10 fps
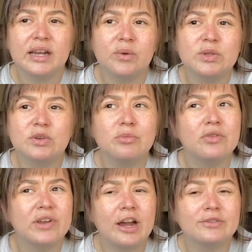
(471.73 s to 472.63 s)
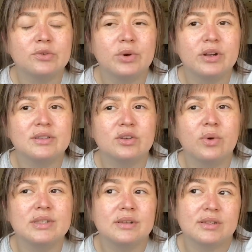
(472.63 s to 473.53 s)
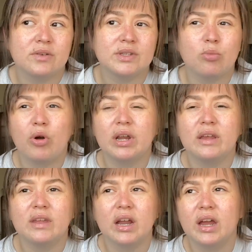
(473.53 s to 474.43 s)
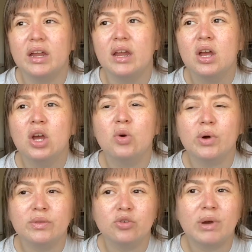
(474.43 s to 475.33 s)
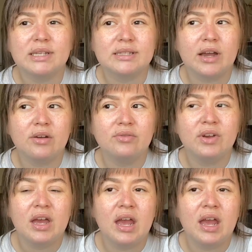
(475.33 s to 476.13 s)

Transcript: I went to a movie afterwards, so it wasn't until this morning that I went through my stuff.